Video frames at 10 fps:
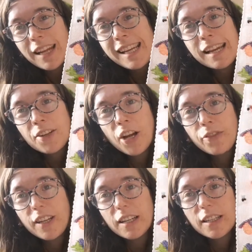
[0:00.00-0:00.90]
Yeah, and
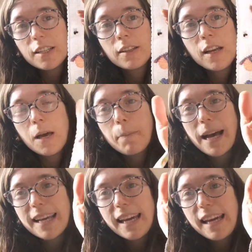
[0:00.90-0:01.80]
hopefully I can
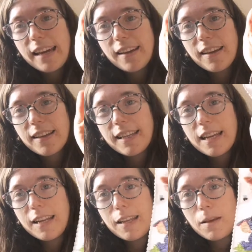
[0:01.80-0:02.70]
back it,
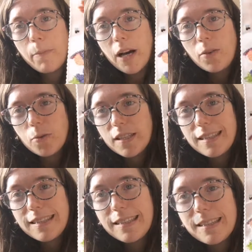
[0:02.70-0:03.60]
get it in the
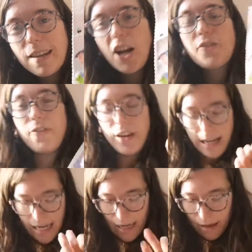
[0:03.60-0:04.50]
post.
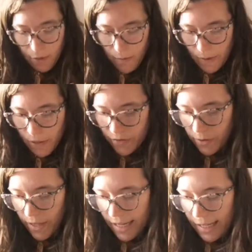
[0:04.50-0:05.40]
Hopefully, that might be
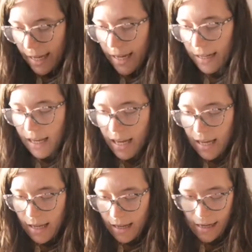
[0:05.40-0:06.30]
wishful thinking.
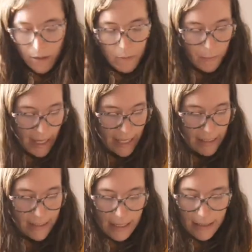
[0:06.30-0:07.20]
And I'm debating
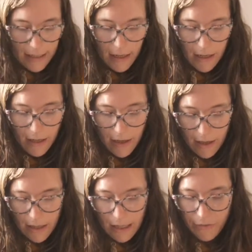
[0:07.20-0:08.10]
sending her
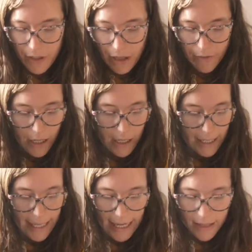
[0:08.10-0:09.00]
the leftover
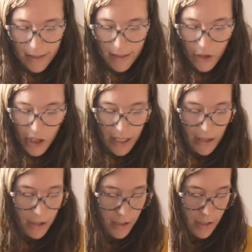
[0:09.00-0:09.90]
kit so she
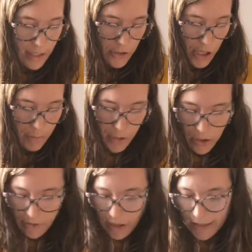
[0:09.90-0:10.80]
can stitch up
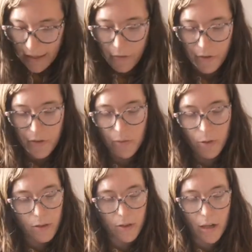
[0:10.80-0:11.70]
Pooh for herself if she
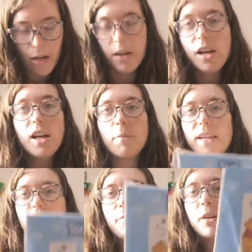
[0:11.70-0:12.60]
wants to.
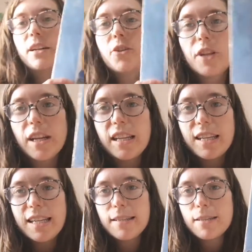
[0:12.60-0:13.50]
But yeah, I got it in an
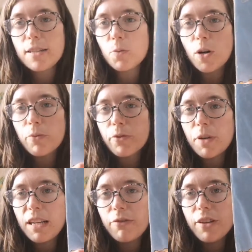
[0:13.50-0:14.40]
Easter swap from
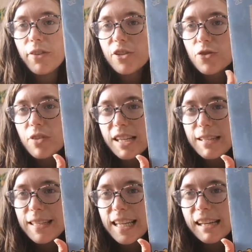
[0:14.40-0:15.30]
my lovely friend
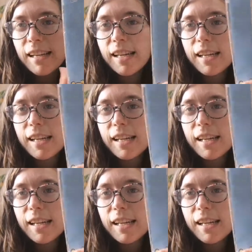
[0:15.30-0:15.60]
Tracy,